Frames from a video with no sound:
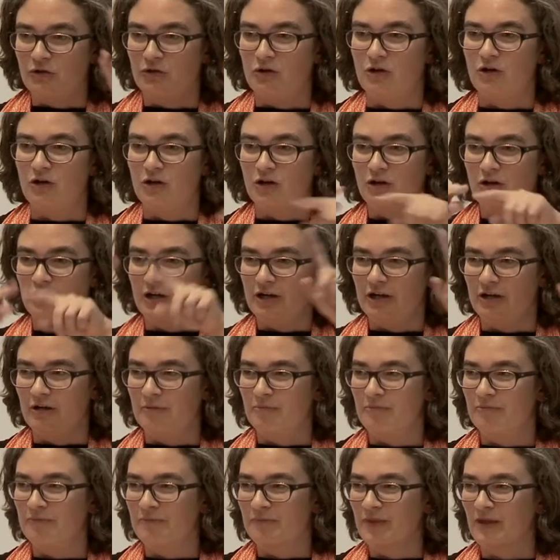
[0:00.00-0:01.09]
your
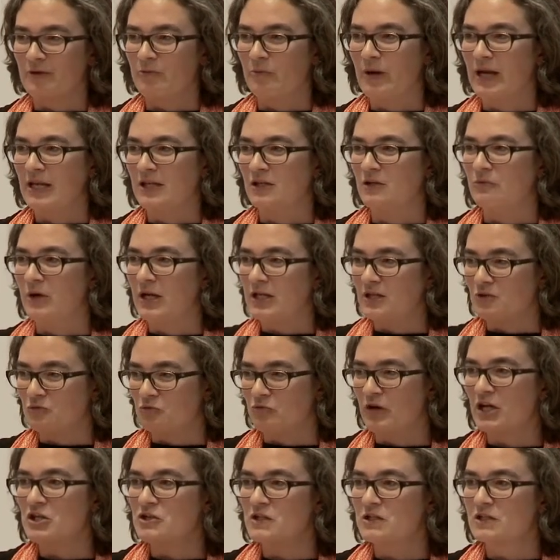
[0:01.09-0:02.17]
um, when when you
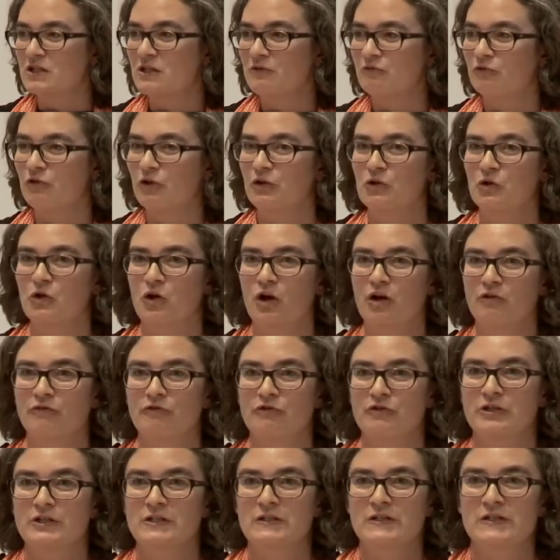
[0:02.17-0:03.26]
registered for the
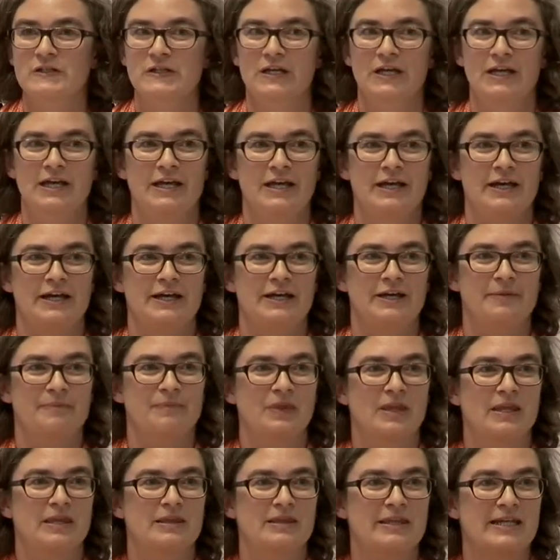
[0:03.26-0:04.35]
conference
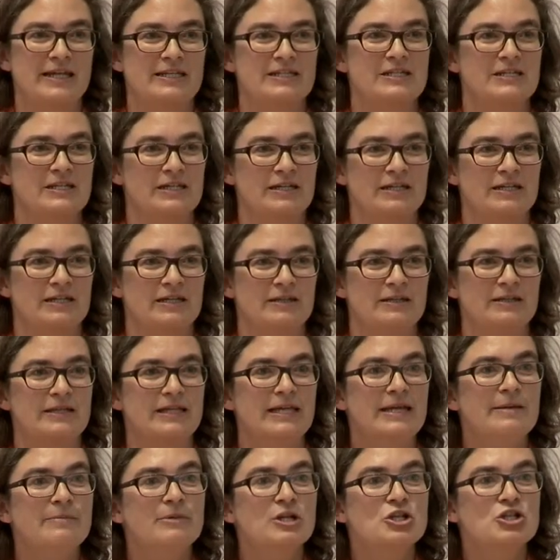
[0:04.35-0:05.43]
um, that uh,
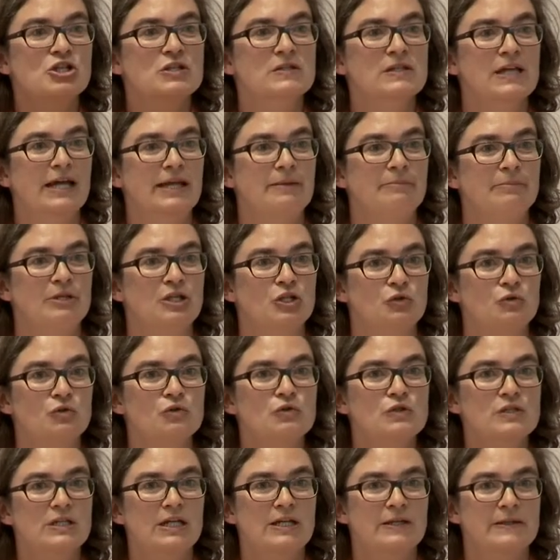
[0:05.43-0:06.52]
the images can be
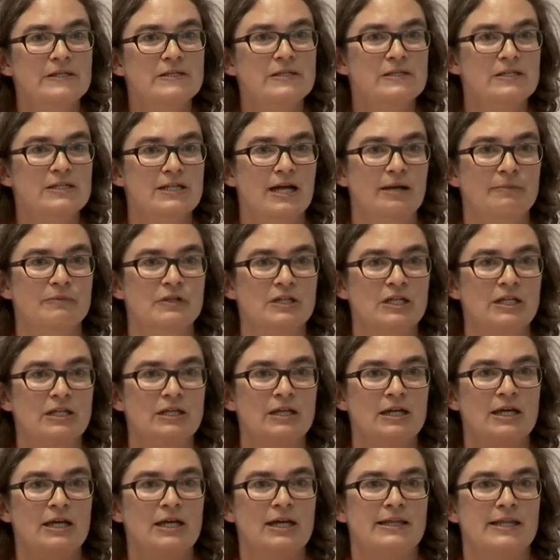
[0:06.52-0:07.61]
used, and this is something
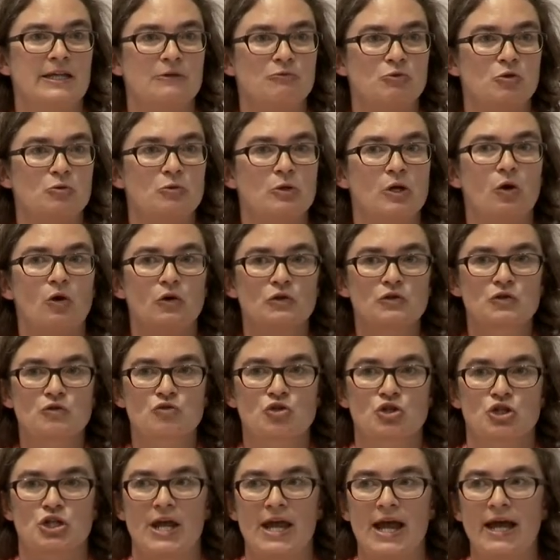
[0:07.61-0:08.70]
that we will also
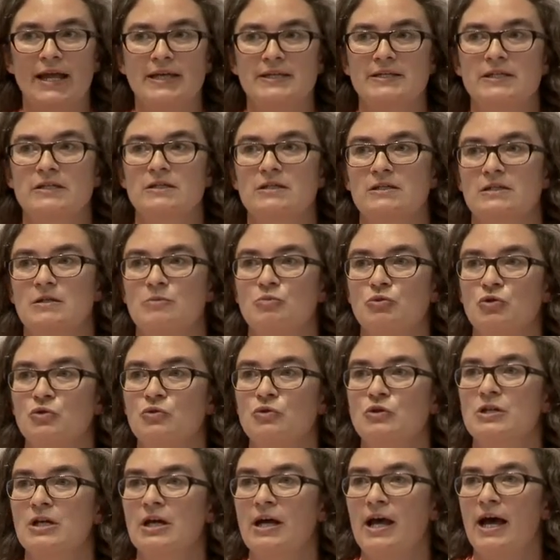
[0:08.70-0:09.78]
share and
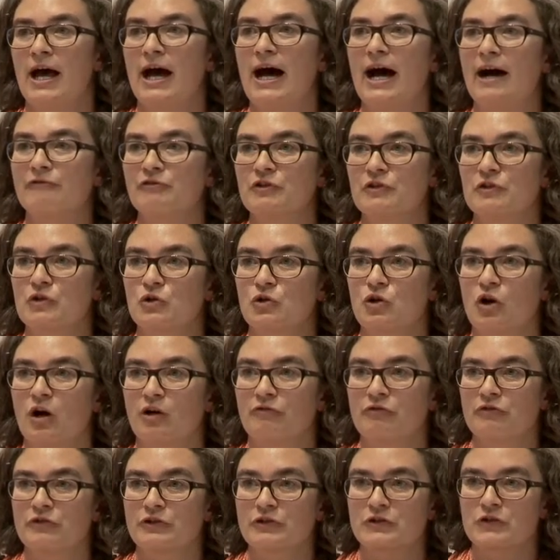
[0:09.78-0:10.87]
distribute after the
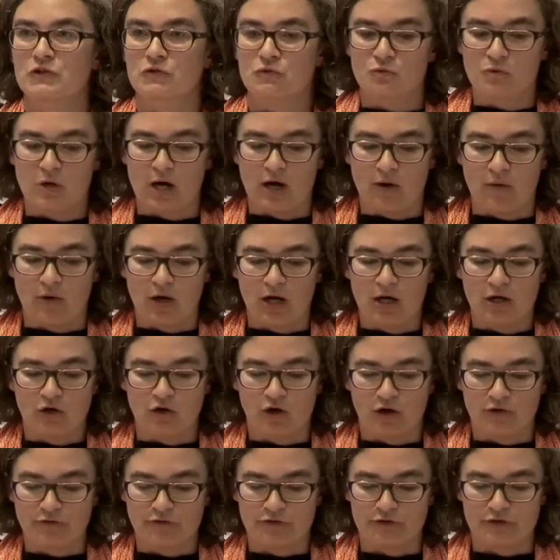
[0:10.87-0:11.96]
conference through our
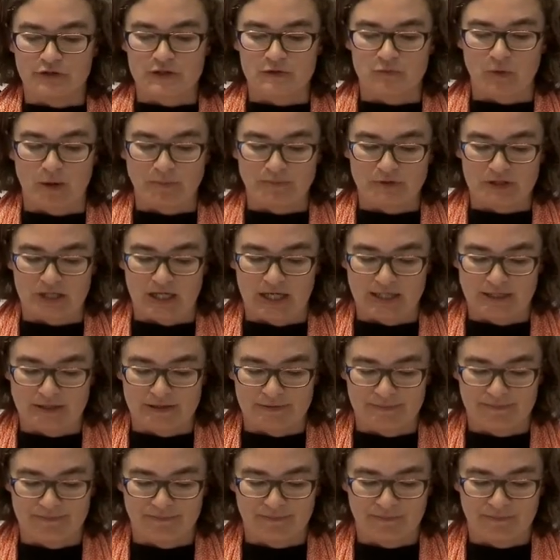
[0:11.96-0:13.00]
conference website.